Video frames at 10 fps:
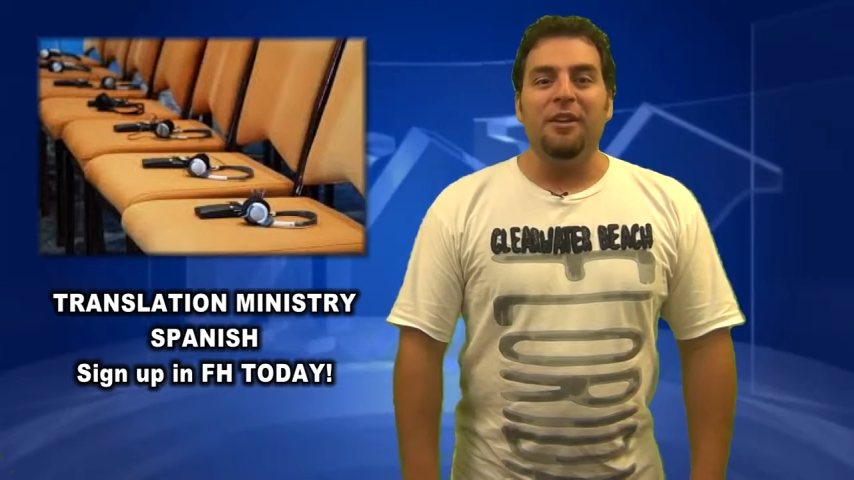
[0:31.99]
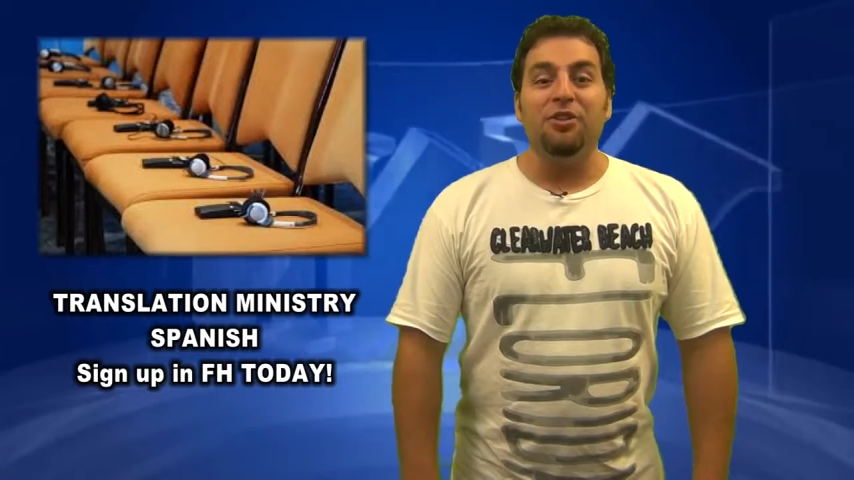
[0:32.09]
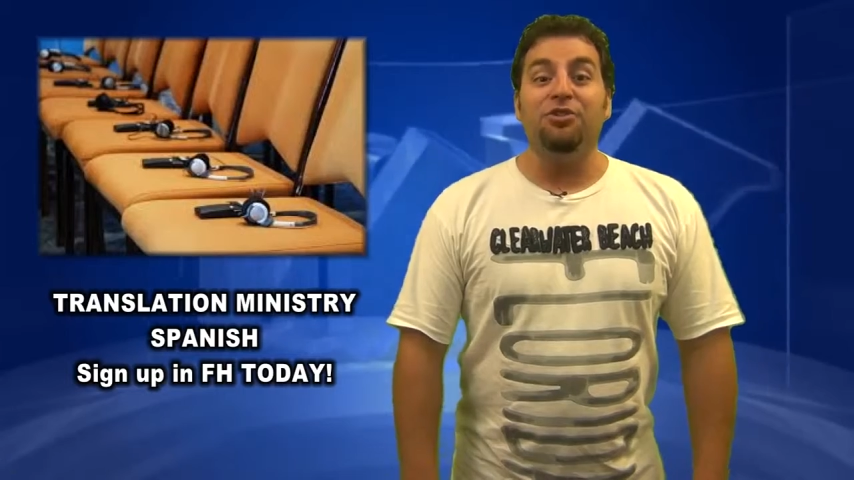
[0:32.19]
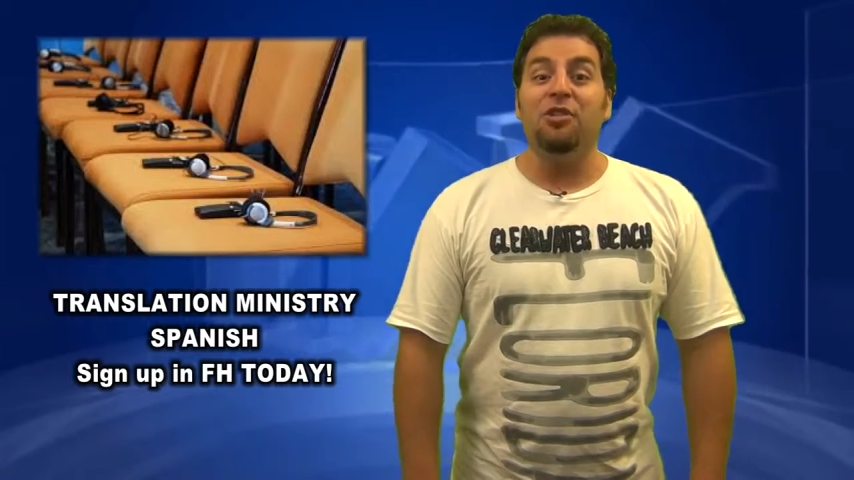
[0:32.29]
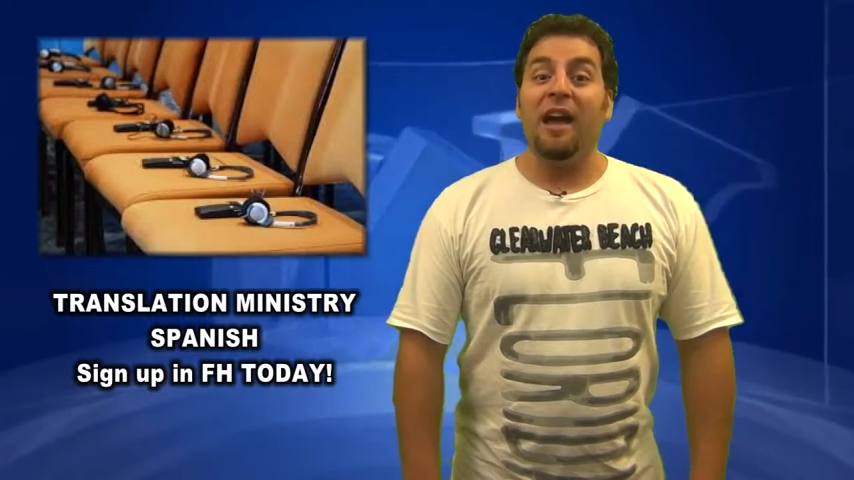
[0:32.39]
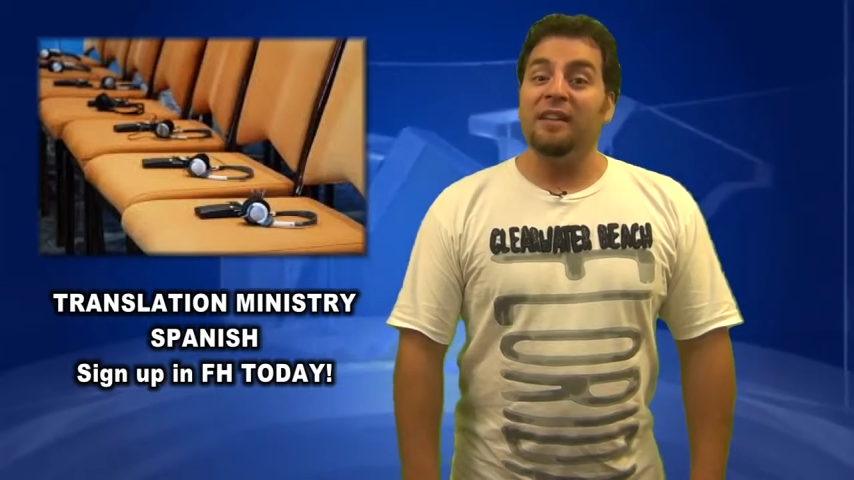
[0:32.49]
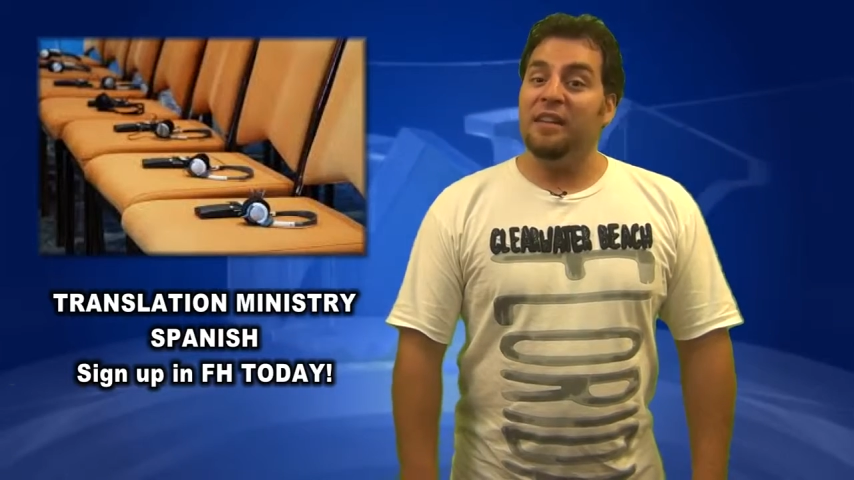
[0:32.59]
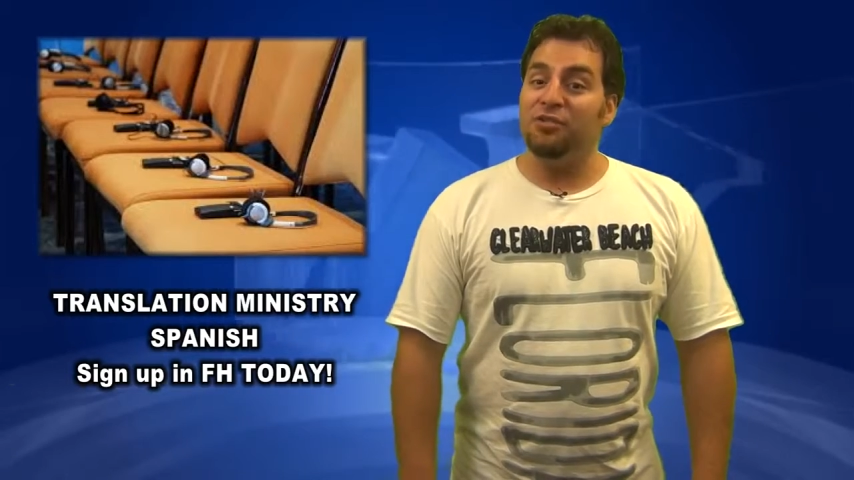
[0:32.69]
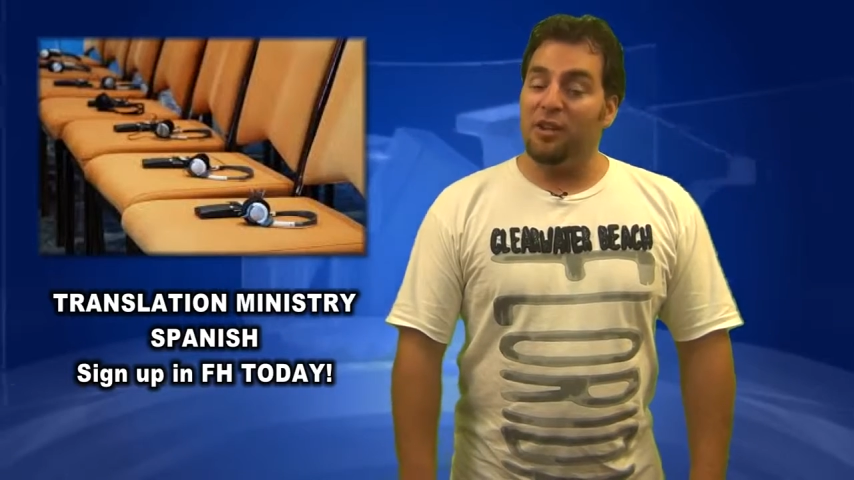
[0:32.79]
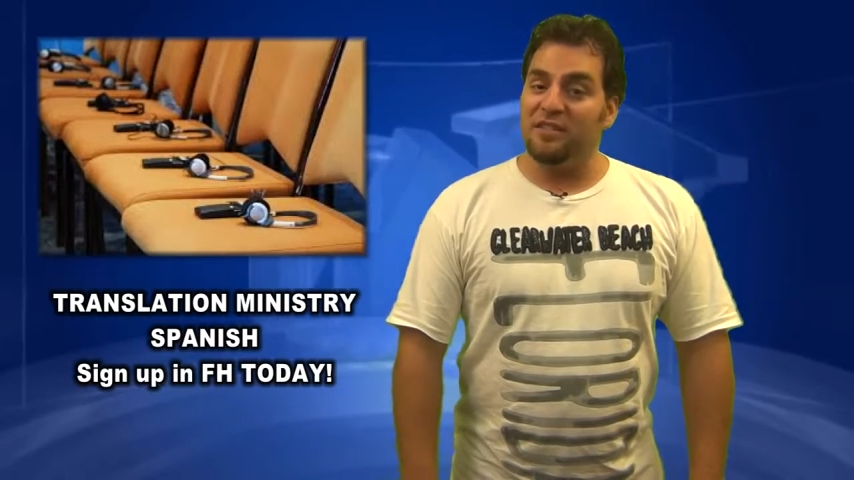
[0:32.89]
You do not
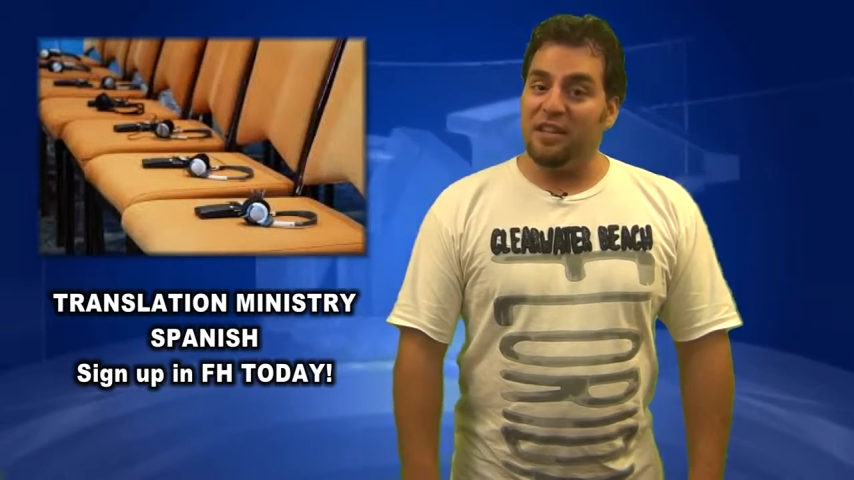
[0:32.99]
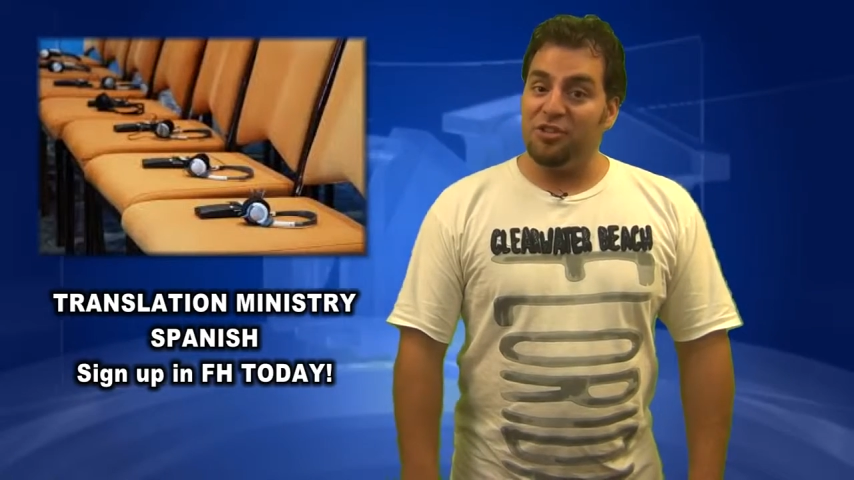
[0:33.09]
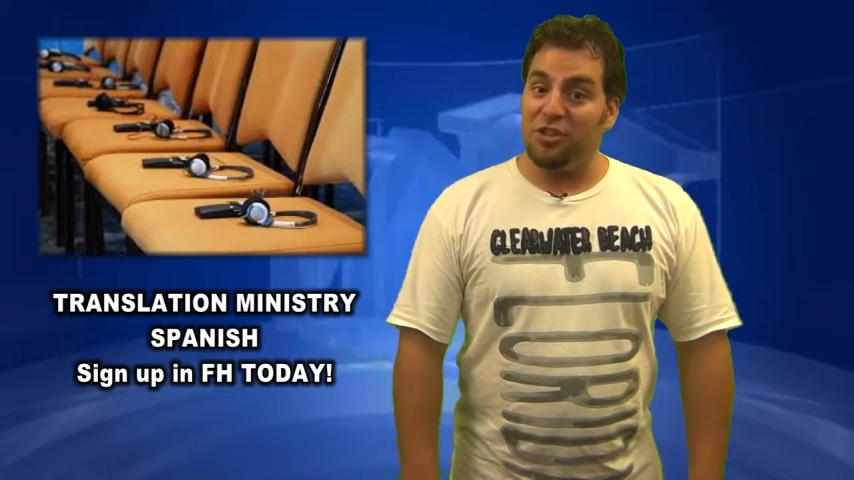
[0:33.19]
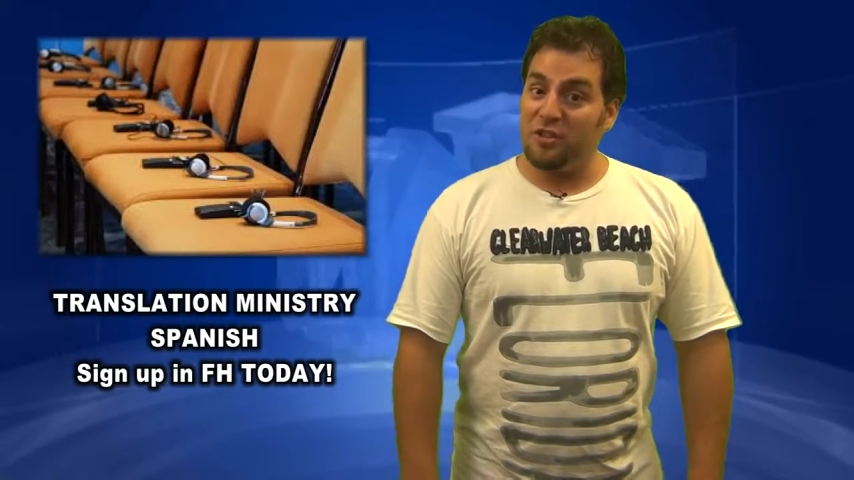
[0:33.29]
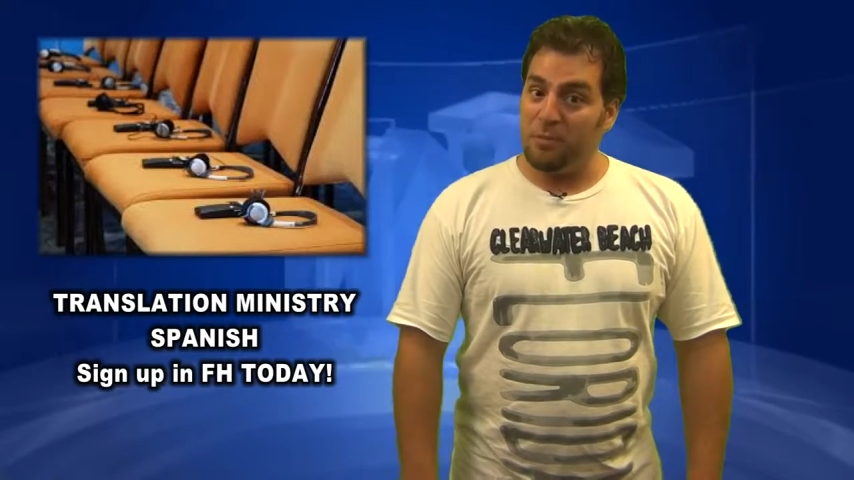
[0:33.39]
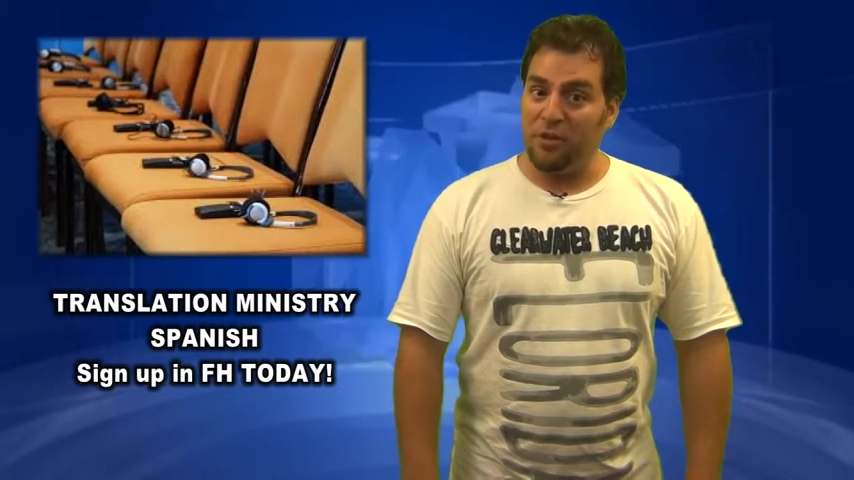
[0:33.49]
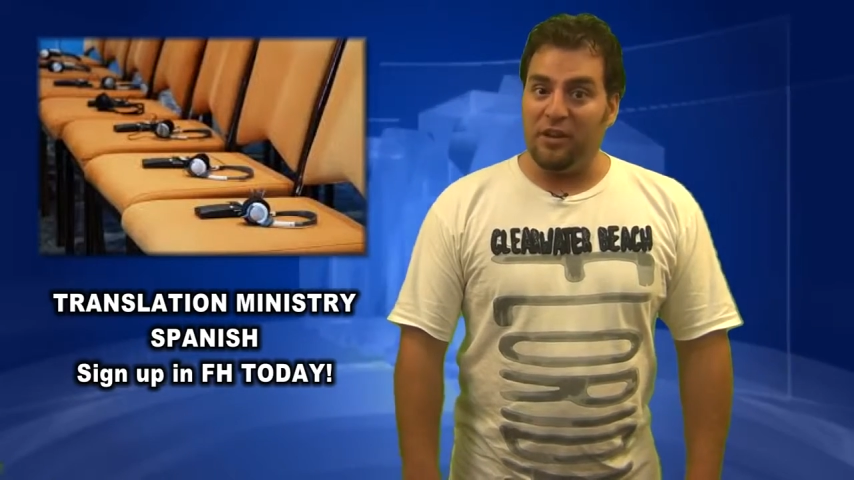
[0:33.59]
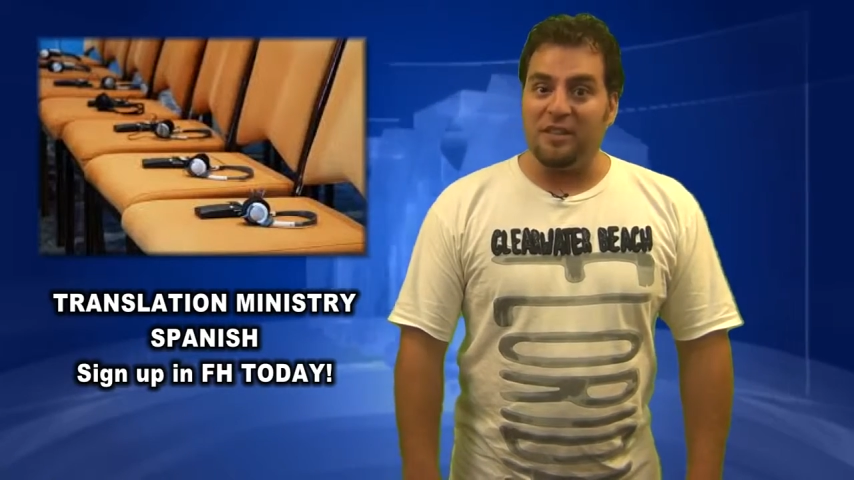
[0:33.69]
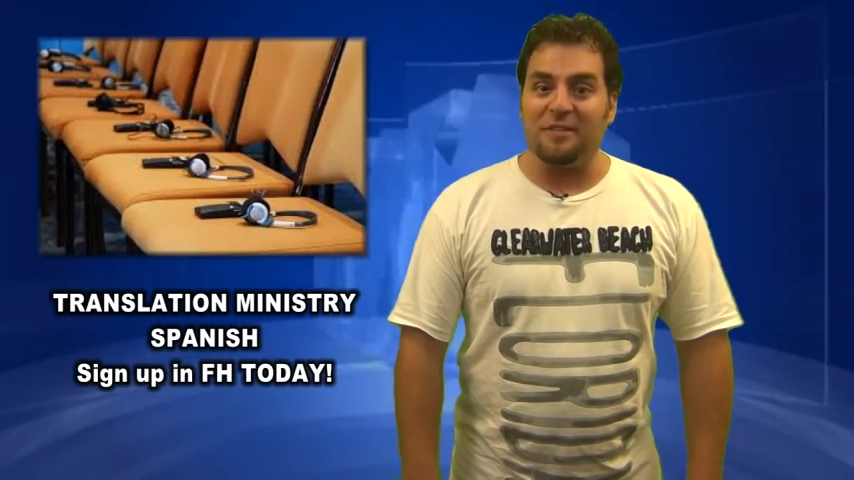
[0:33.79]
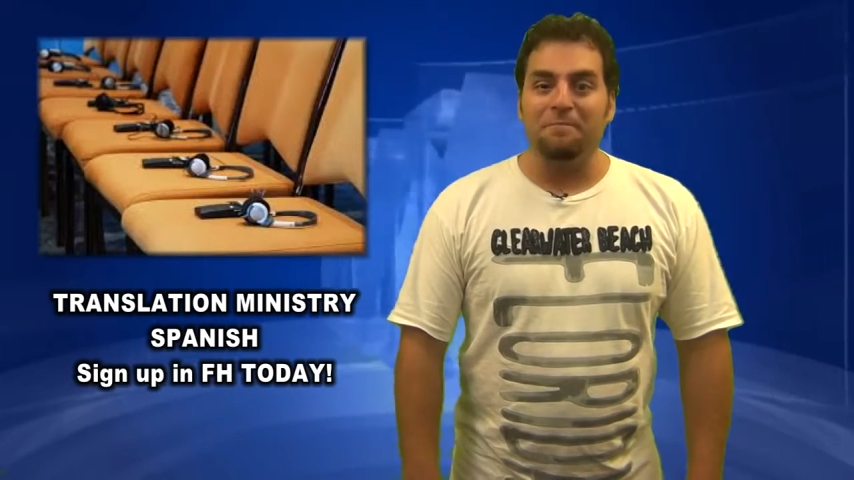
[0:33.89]
need translation
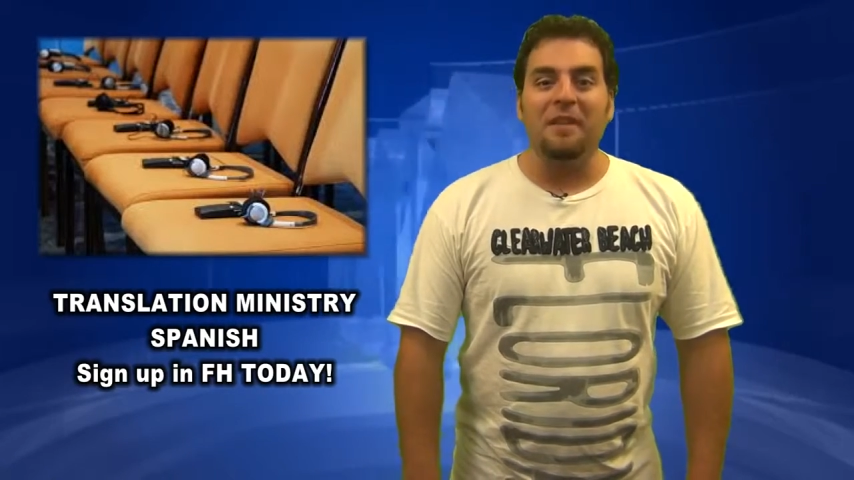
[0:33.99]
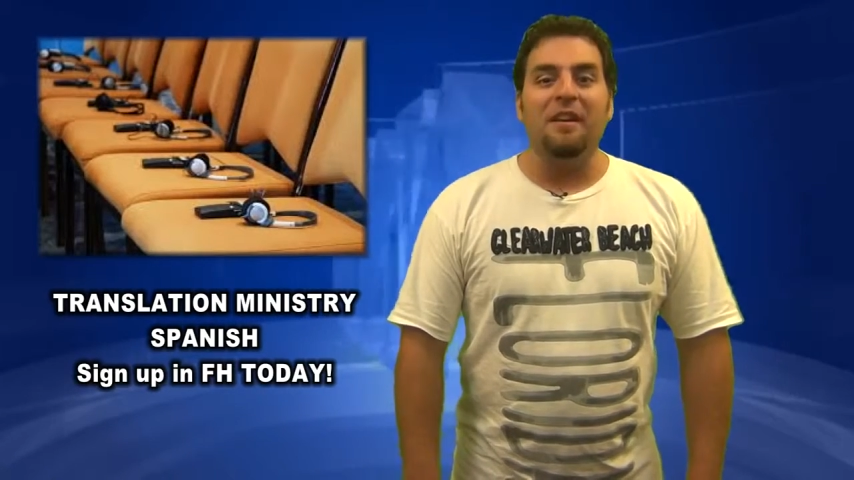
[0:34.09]
experience.